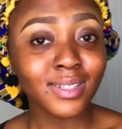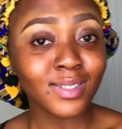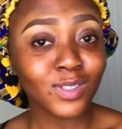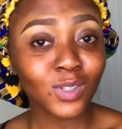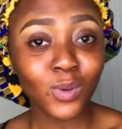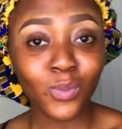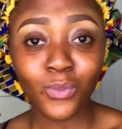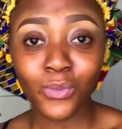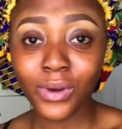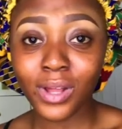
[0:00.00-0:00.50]

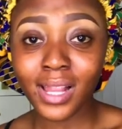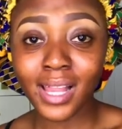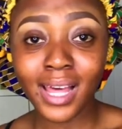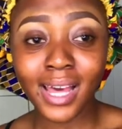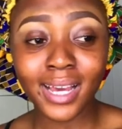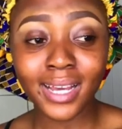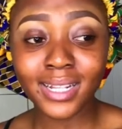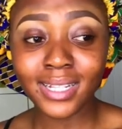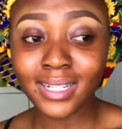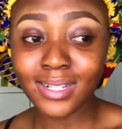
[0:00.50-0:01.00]
Some were
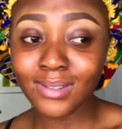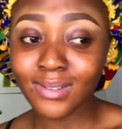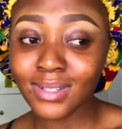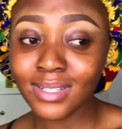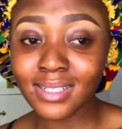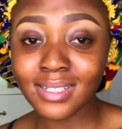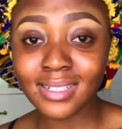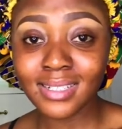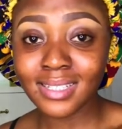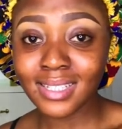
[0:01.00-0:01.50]
like, no,
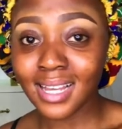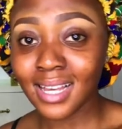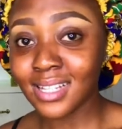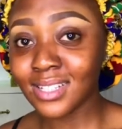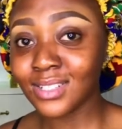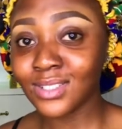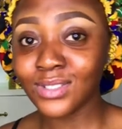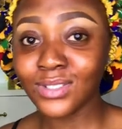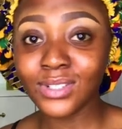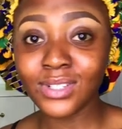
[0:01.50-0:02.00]
it's not
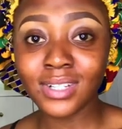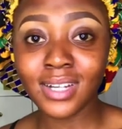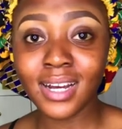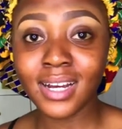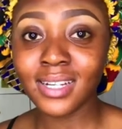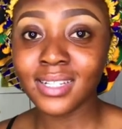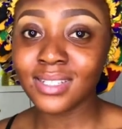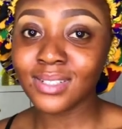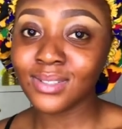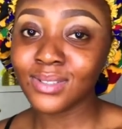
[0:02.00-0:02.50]
nice, you're in
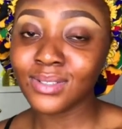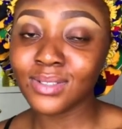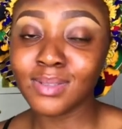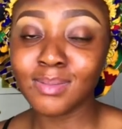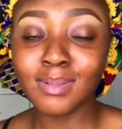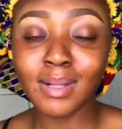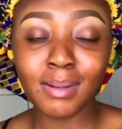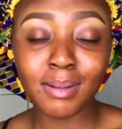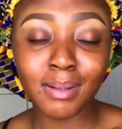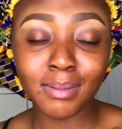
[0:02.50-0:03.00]
high school,
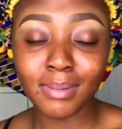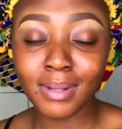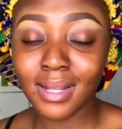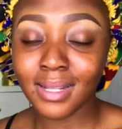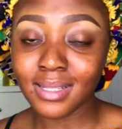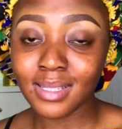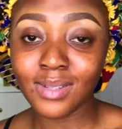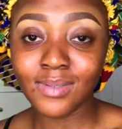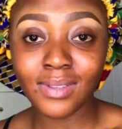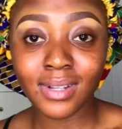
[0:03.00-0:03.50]
blah blah blah,
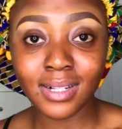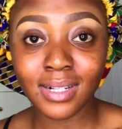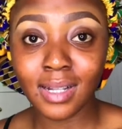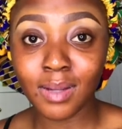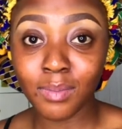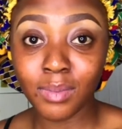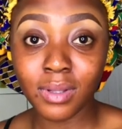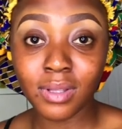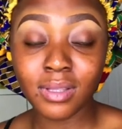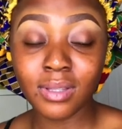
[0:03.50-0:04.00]
and stuff like
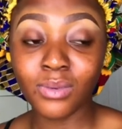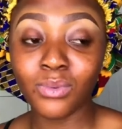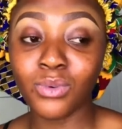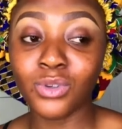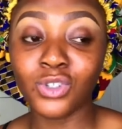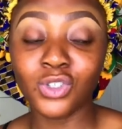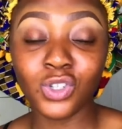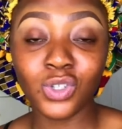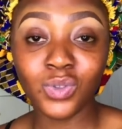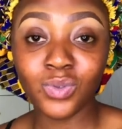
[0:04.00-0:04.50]
that. But it
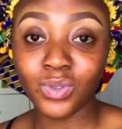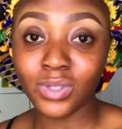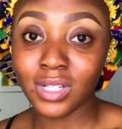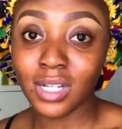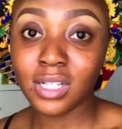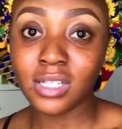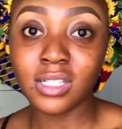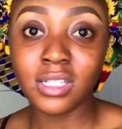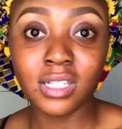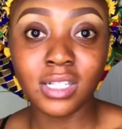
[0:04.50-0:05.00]
was just for
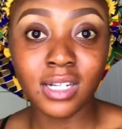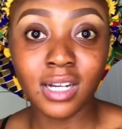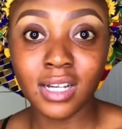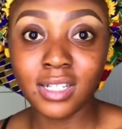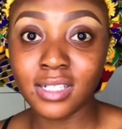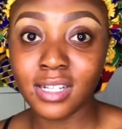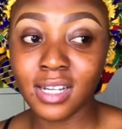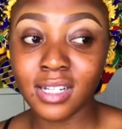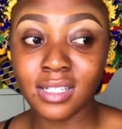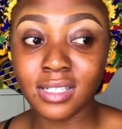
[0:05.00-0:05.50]
that day,
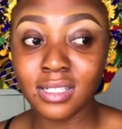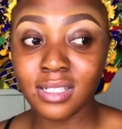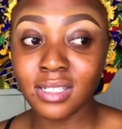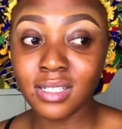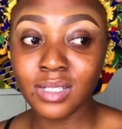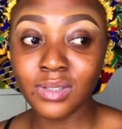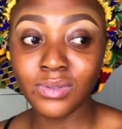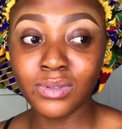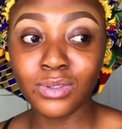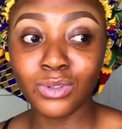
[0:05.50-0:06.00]
guys. I
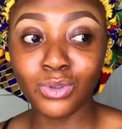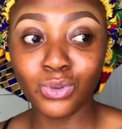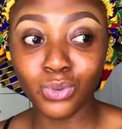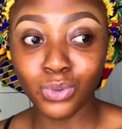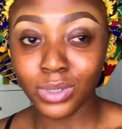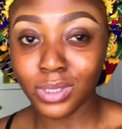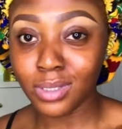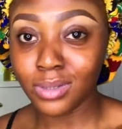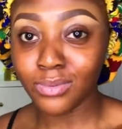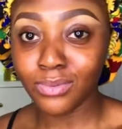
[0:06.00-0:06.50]
didn't even do
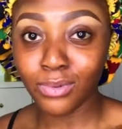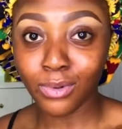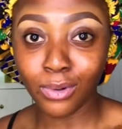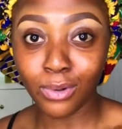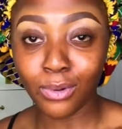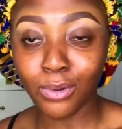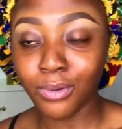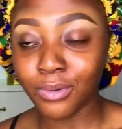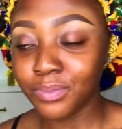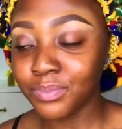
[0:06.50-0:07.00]
it for
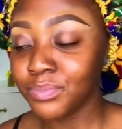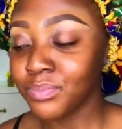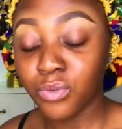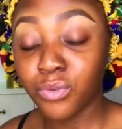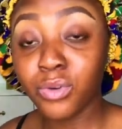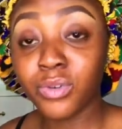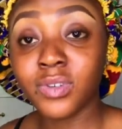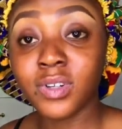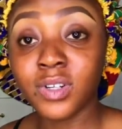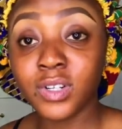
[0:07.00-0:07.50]
long.
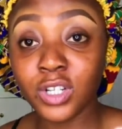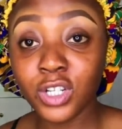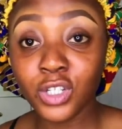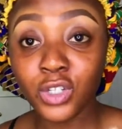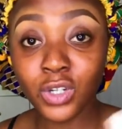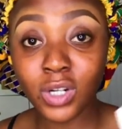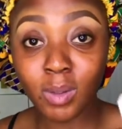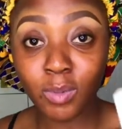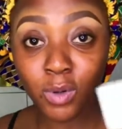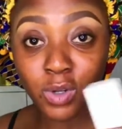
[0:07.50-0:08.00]
For
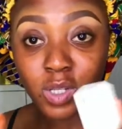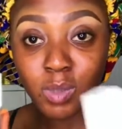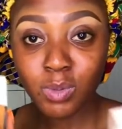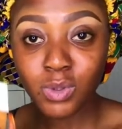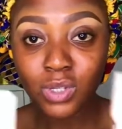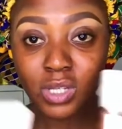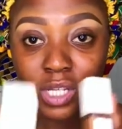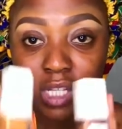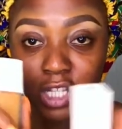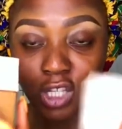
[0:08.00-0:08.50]
foundation, I'm going to be
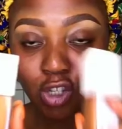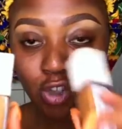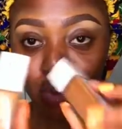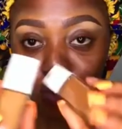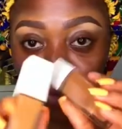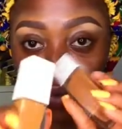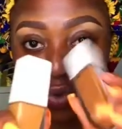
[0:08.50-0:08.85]
using these